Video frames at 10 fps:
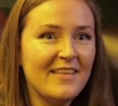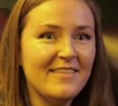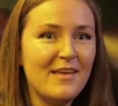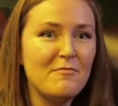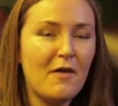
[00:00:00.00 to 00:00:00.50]

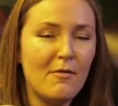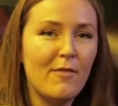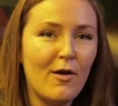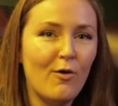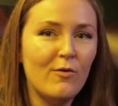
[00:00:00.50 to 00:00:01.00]
same time,
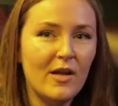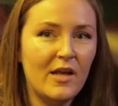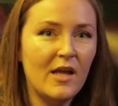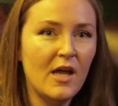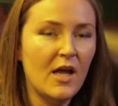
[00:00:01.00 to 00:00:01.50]
my
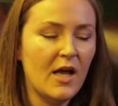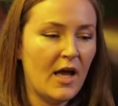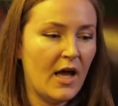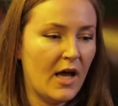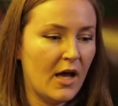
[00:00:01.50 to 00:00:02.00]
only
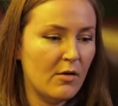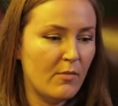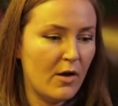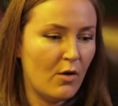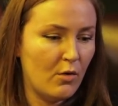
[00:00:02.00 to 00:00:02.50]

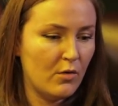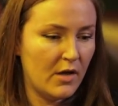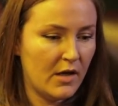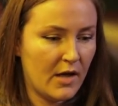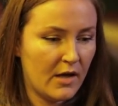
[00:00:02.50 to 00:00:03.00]

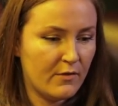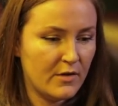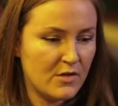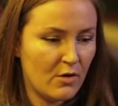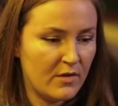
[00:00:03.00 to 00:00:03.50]
kind of
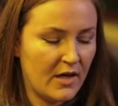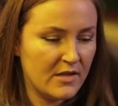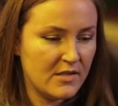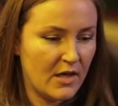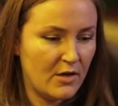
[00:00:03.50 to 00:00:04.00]
concern with that
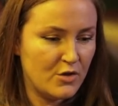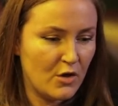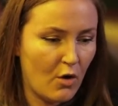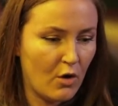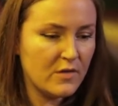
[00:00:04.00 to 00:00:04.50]
is that you
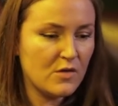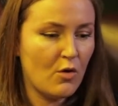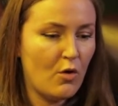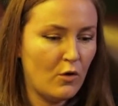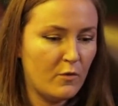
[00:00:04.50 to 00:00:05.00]
should
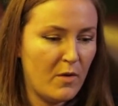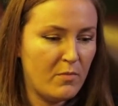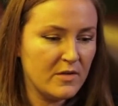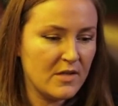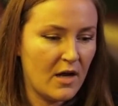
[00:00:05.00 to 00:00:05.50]
also hold
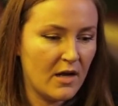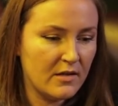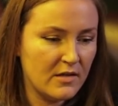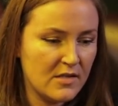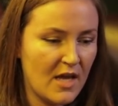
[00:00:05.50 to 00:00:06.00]
people to
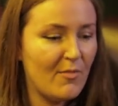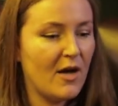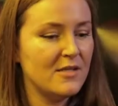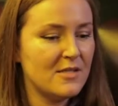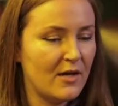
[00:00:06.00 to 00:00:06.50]
the same
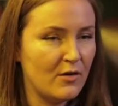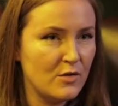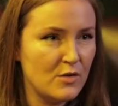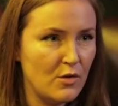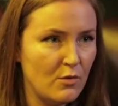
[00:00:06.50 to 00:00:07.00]
high
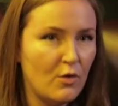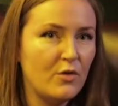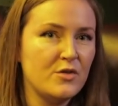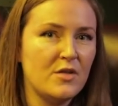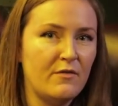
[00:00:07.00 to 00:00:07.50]
standards you would
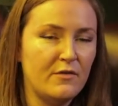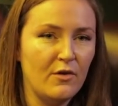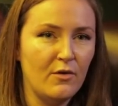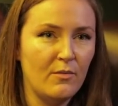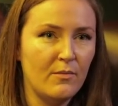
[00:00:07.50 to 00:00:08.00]
hold yourself
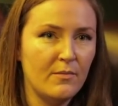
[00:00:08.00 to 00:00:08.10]
to.